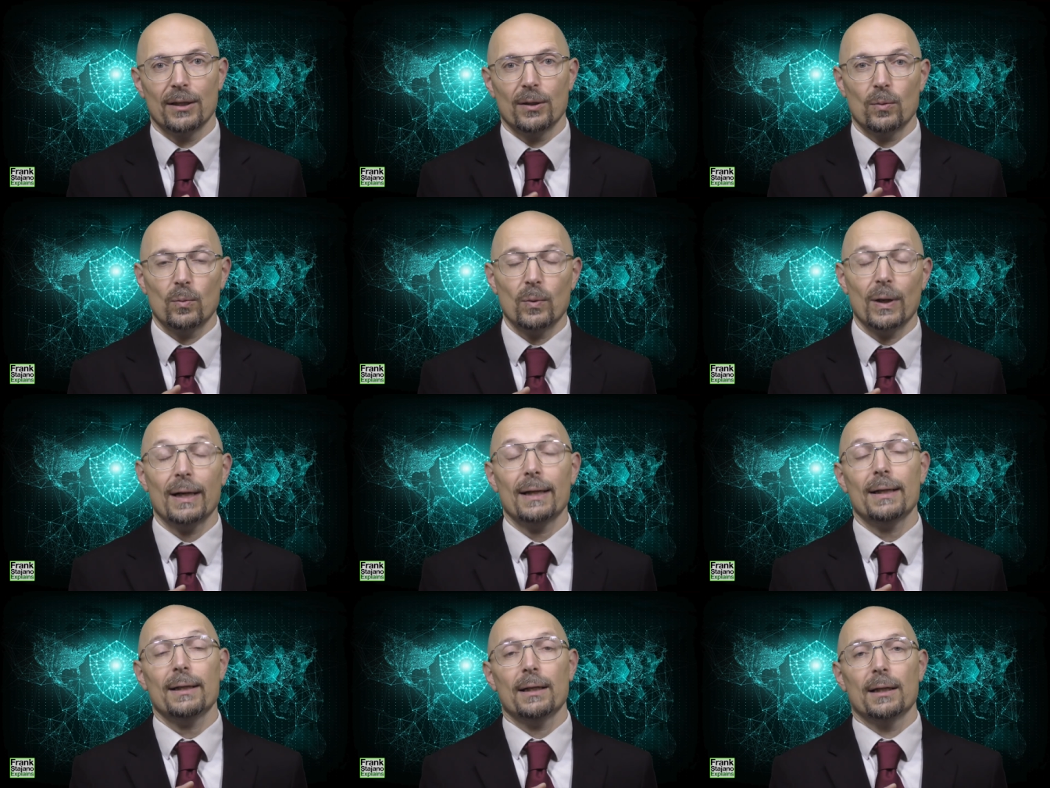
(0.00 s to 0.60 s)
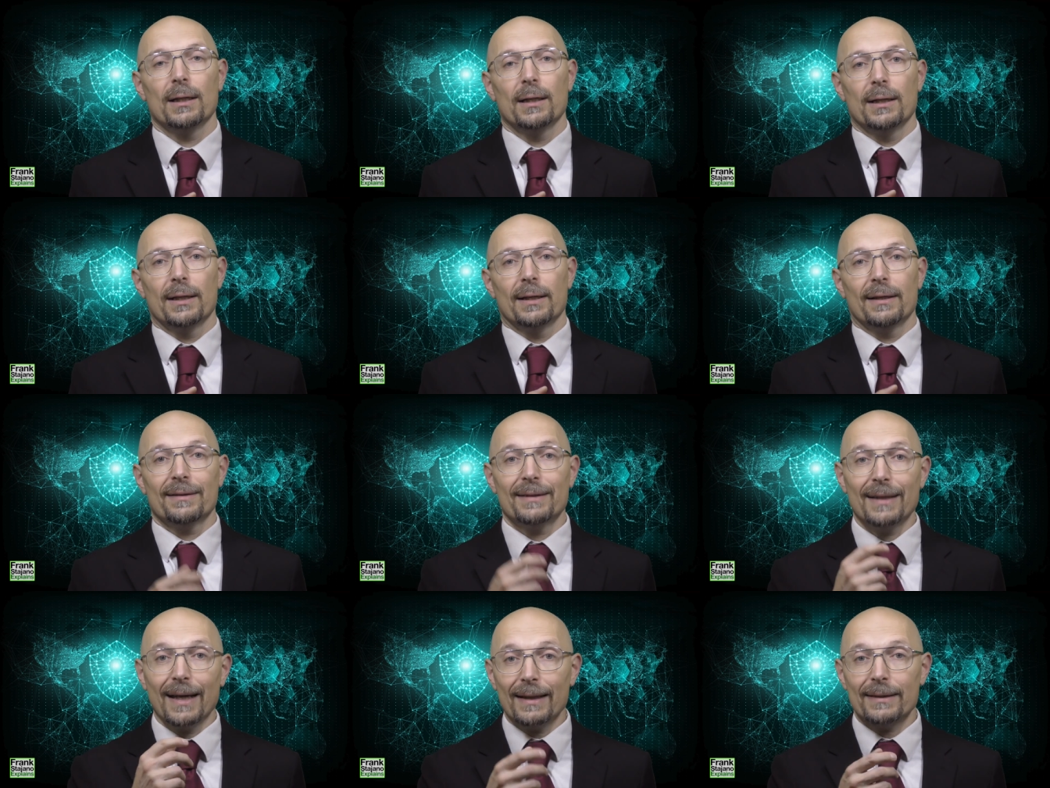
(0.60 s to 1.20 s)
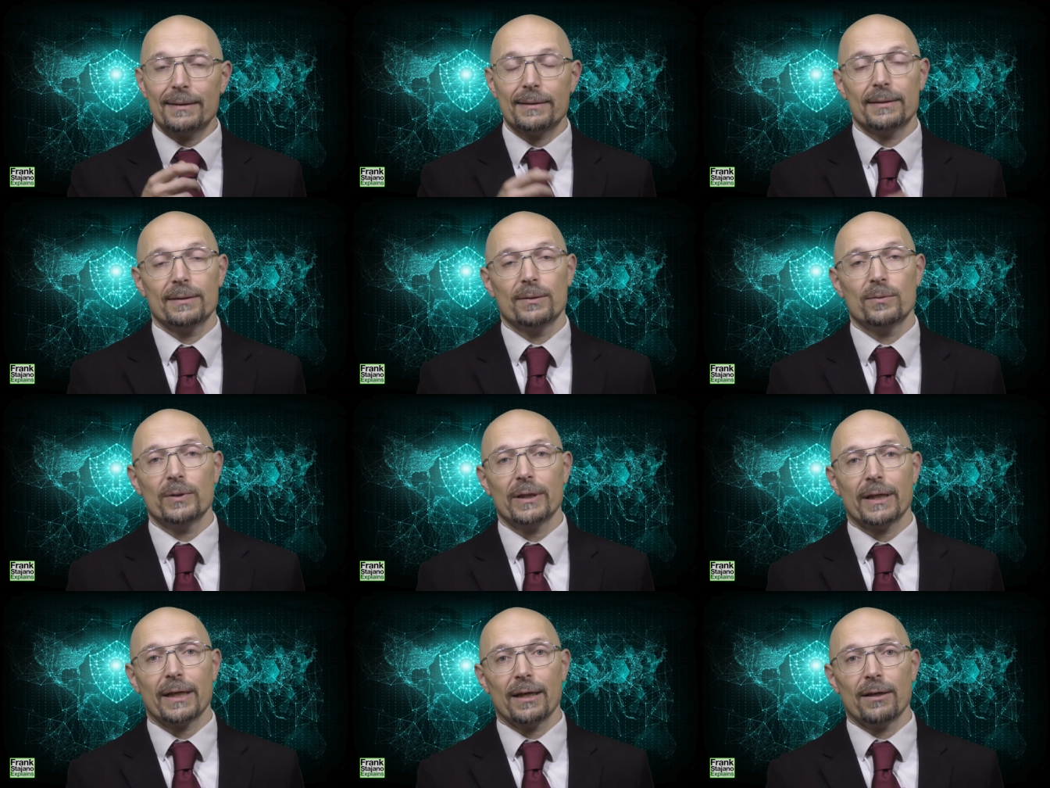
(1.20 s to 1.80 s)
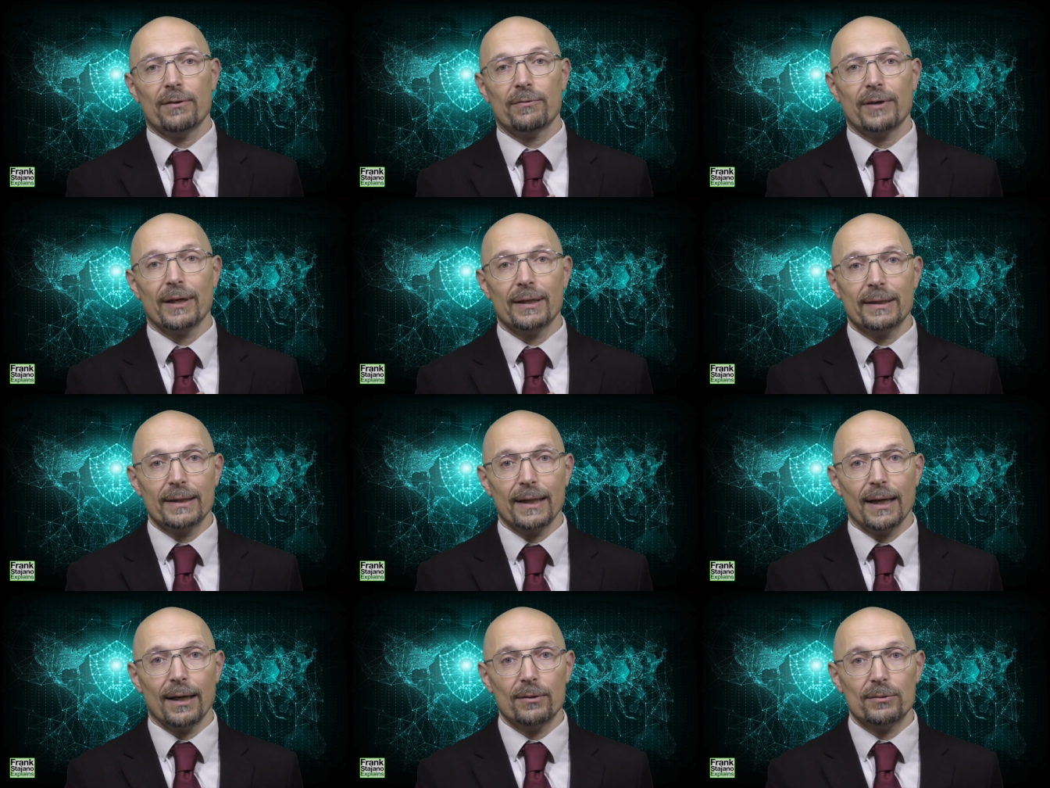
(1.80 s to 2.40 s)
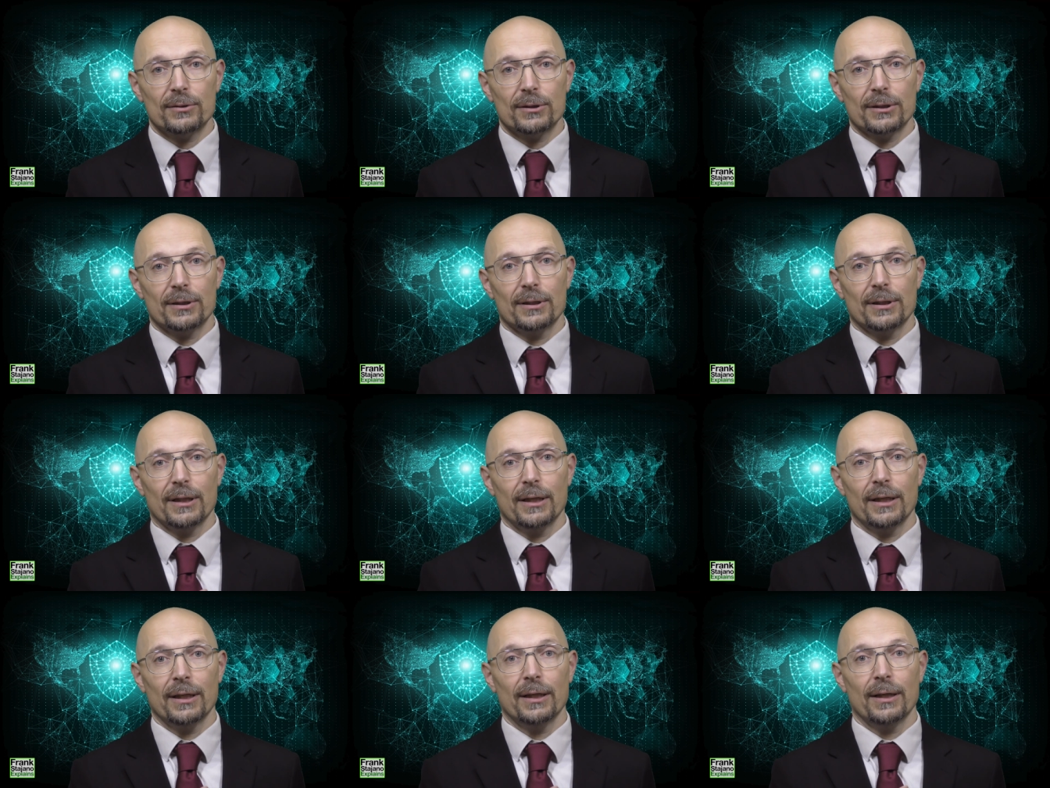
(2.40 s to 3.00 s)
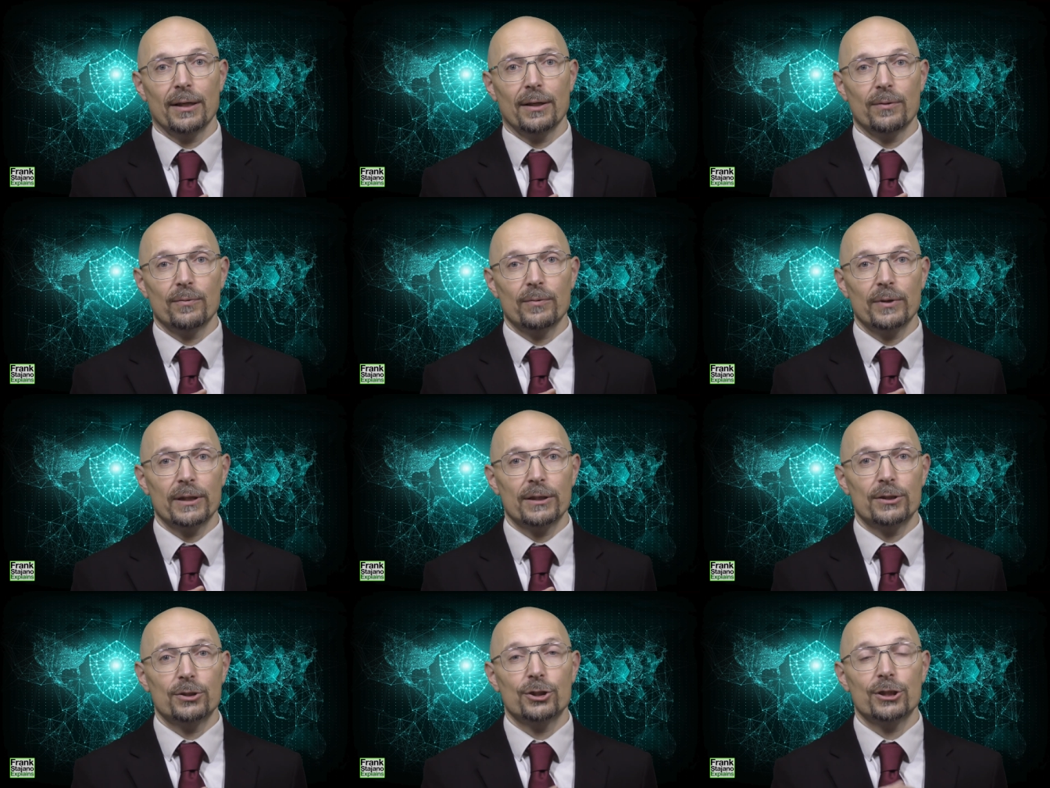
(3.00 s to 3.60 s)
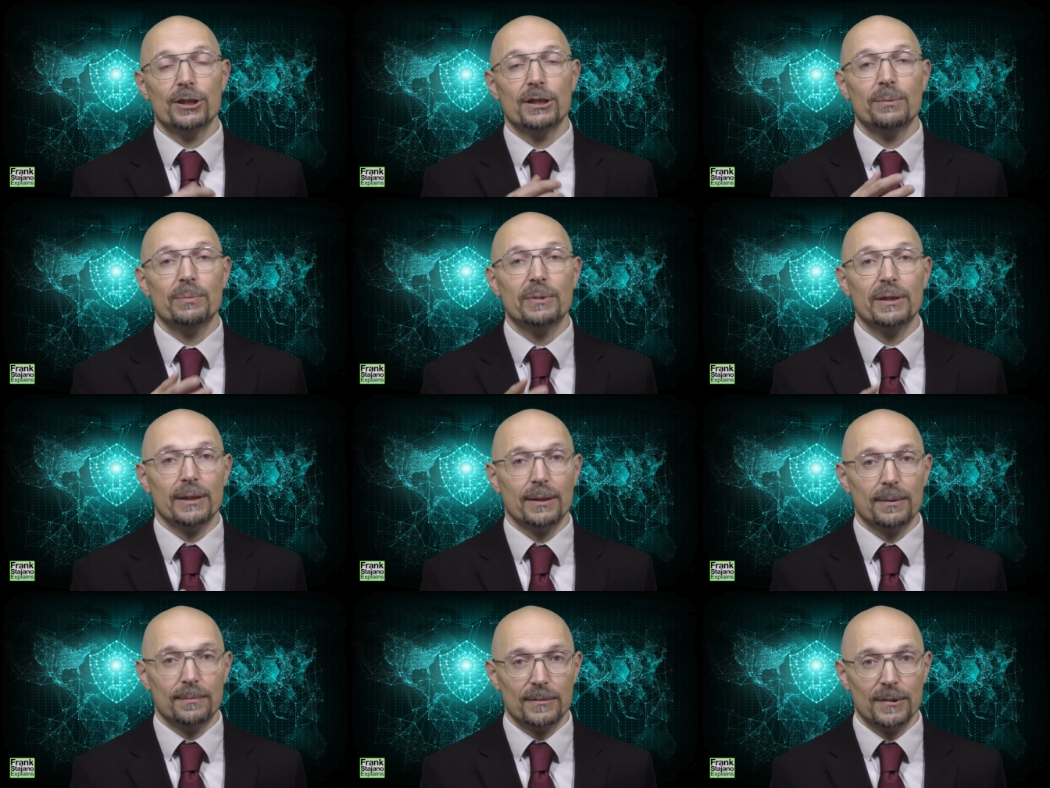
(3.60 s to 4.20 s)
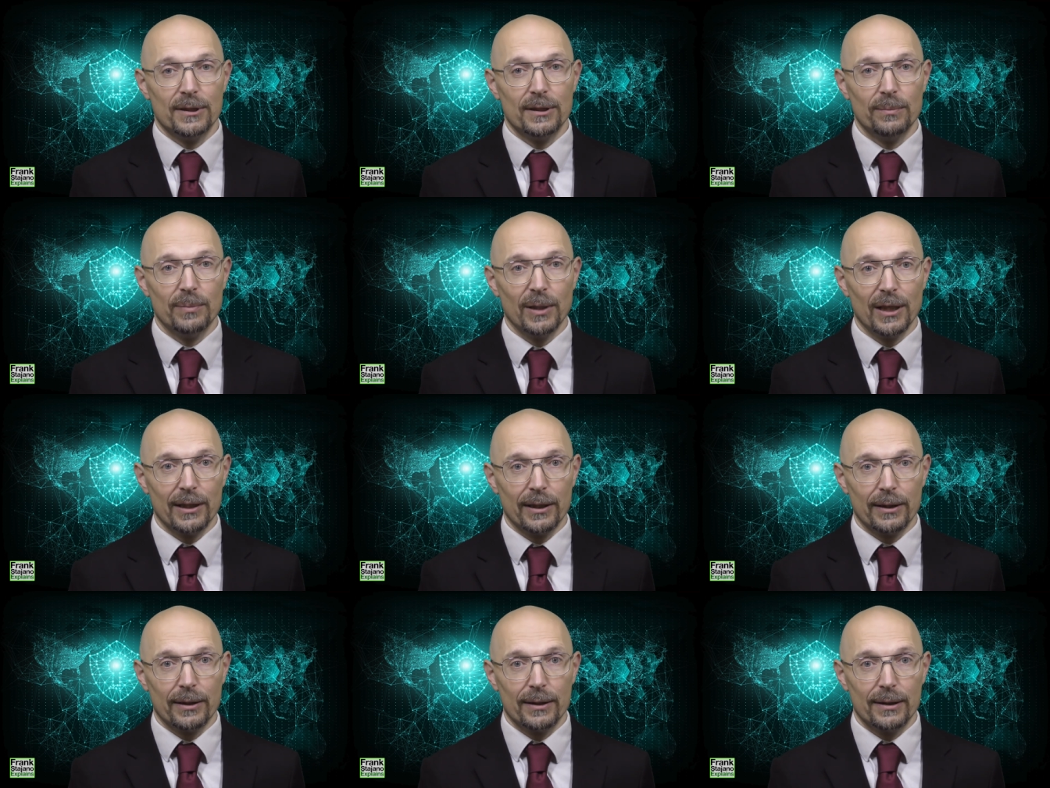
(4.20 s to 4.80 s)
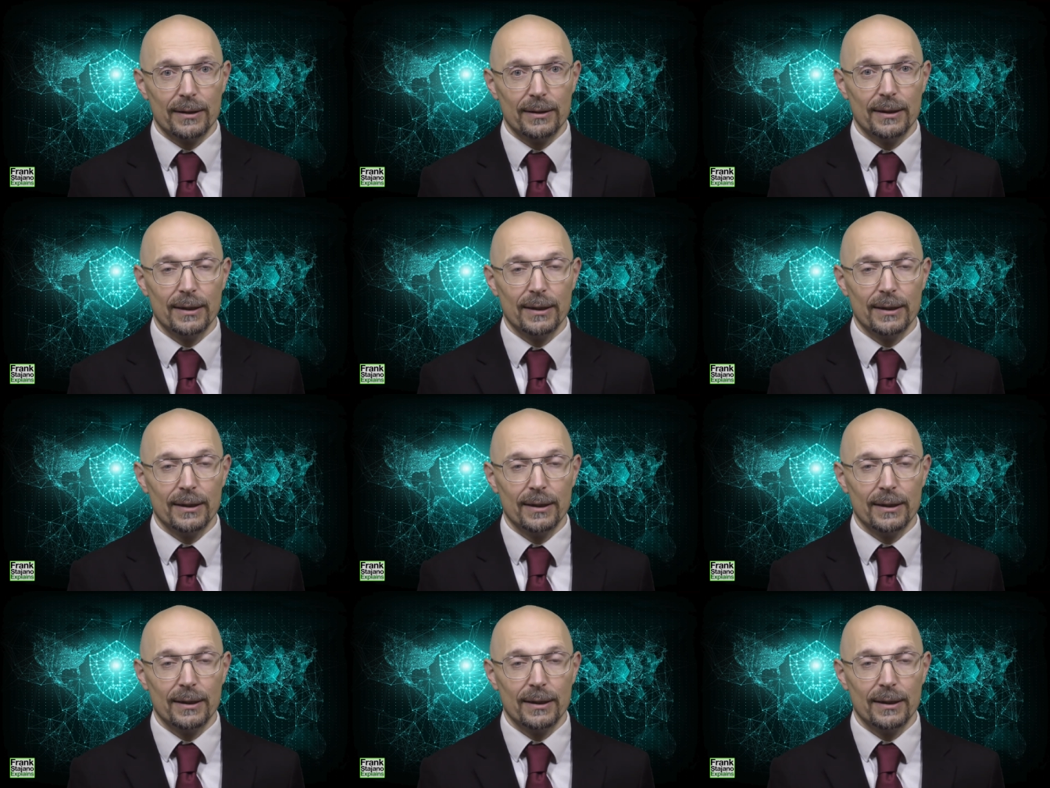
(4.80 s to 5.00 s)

Well, that we can find out uh, with GDB, the debugger.